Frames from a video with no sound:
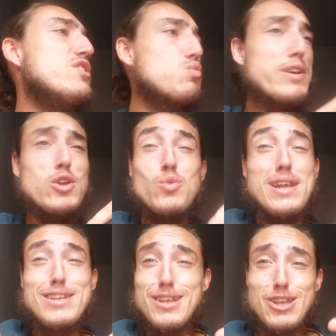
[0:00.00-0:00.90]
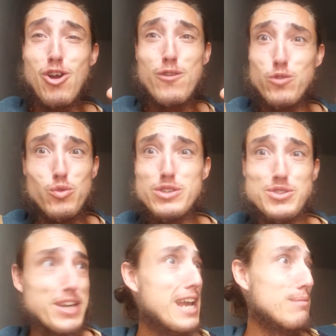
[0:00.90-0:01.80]
this. We don't need to learn through the
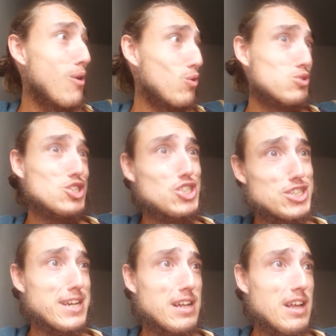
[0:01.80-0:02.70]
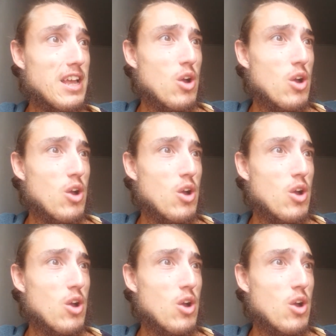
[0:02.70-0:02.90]
same old shit.